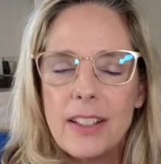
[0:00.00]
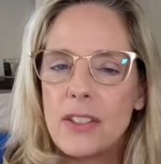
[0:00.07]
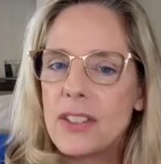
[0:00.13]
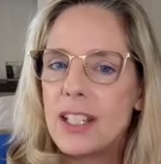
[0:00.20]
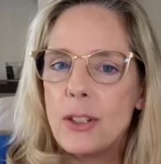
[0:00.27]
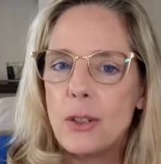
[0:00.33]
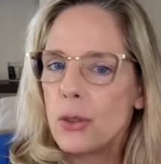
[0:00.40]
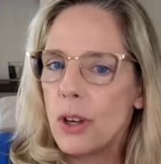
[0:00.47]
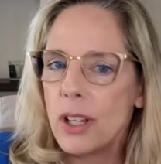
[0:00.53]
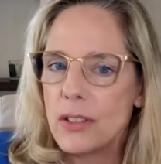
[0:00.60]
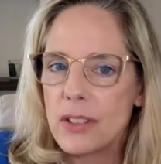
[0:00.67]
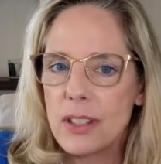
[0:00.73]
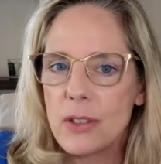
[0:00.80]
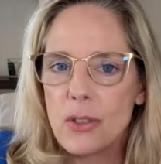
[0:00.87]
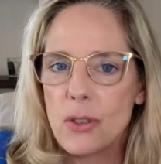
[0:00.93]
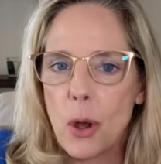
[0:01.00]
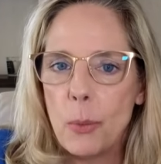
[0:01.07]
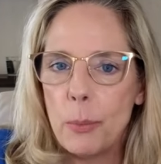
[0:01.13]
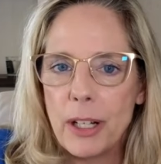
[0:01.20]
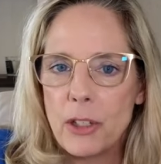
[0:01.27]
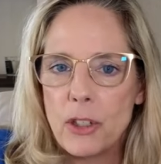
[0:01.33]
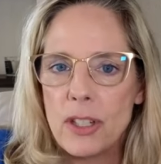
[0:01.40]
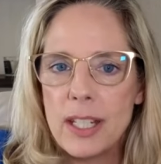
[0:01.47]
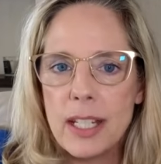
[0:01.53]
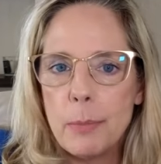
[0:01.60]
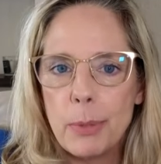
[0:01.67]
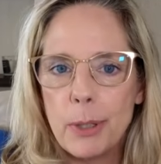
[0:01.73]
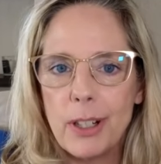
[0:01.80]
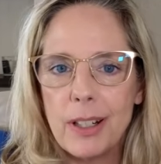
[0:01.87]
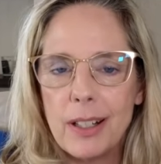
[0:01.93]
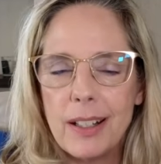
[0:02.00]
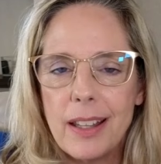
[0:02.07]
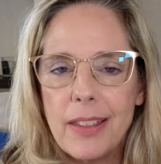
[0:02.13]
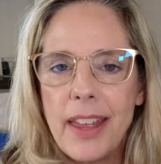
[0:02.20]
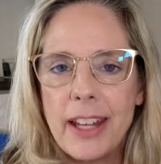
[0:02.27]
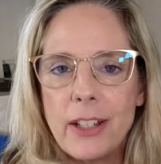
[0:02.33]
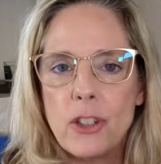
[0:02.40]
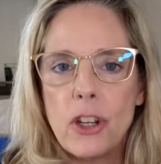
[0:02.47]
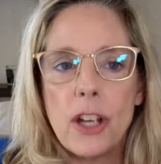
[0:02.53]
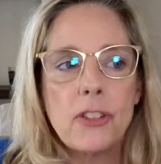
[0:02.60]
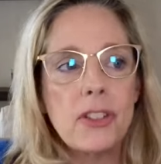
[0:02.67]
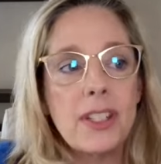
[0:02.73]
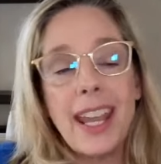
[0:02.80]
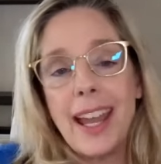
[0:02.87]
You see, trust is so much deeper than just,